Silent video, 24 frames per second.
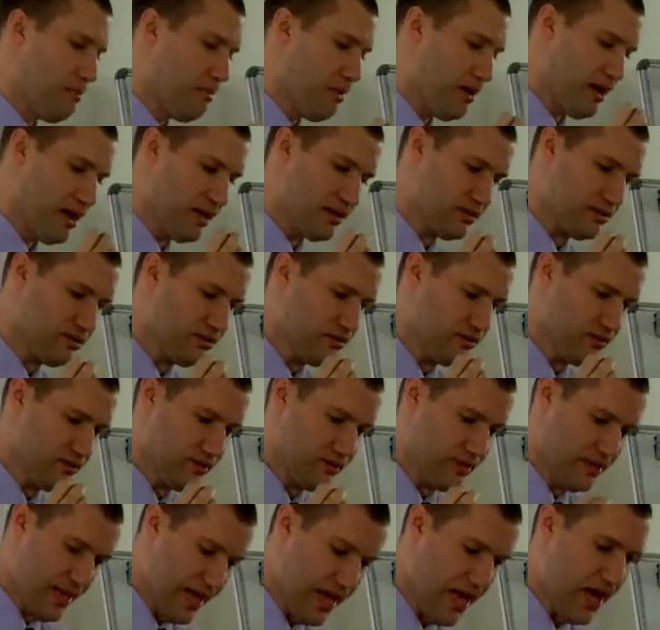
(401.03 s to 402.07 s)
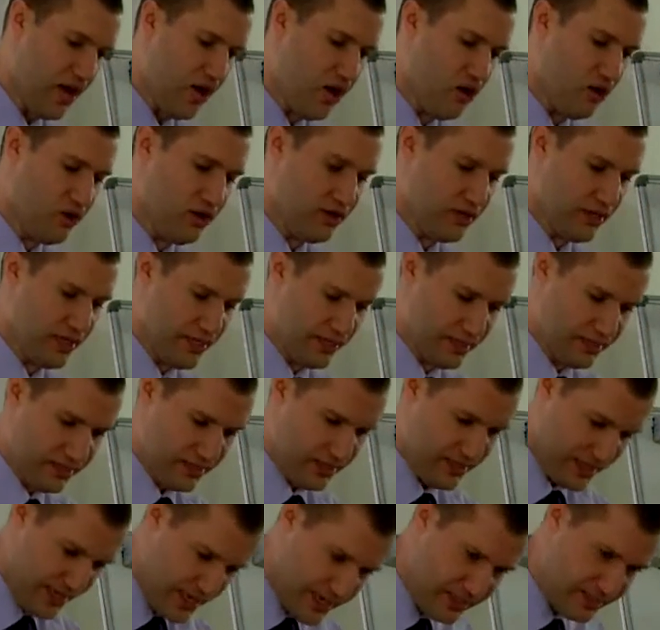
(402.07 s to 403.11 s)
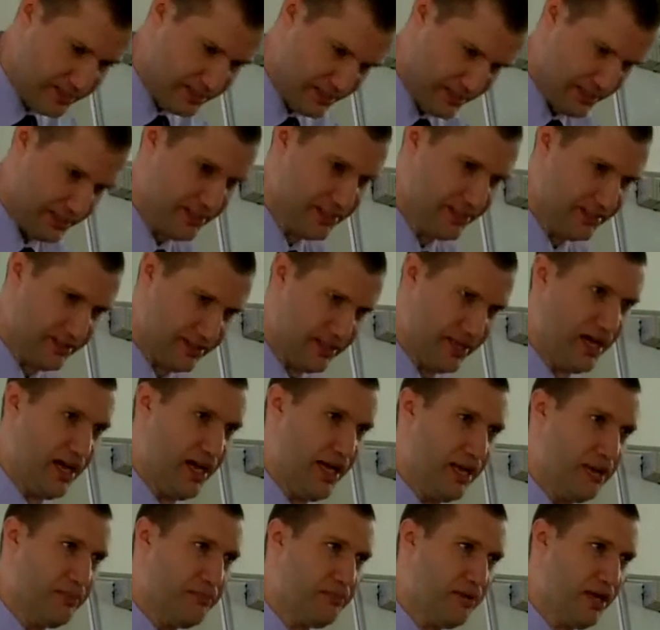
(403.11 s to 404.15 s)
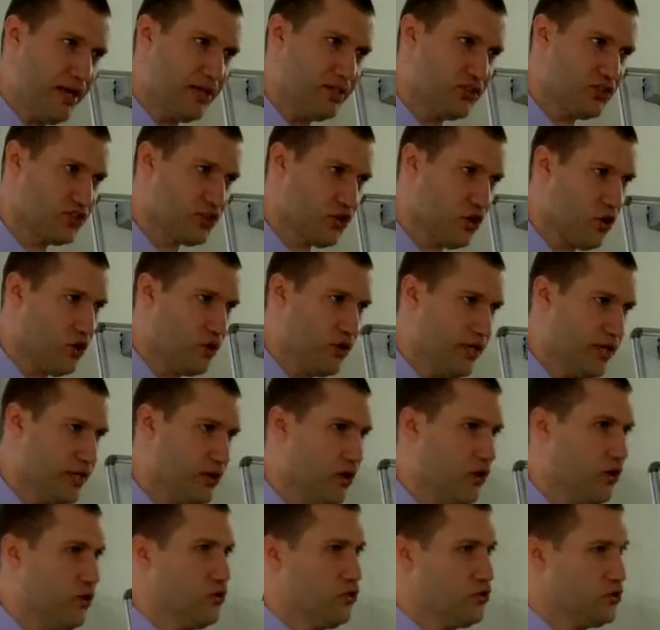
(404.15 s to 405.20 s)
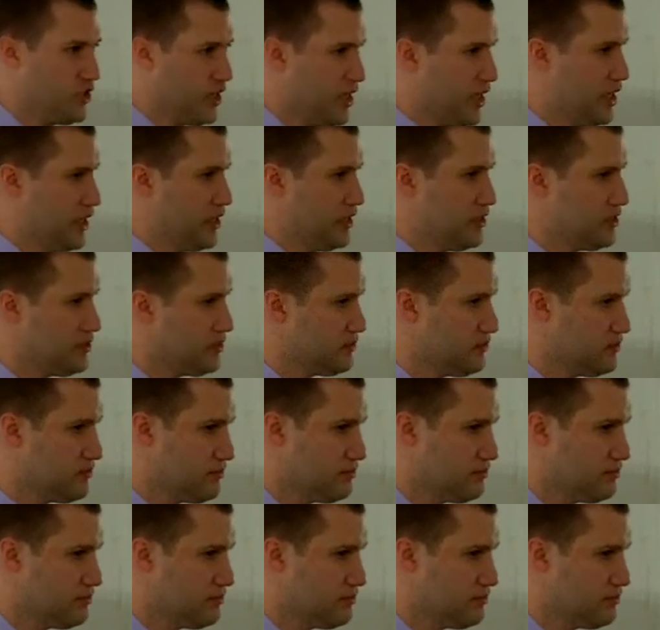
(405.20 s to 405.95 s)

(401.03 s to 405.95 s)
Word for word: But now it is his time, and so he goes and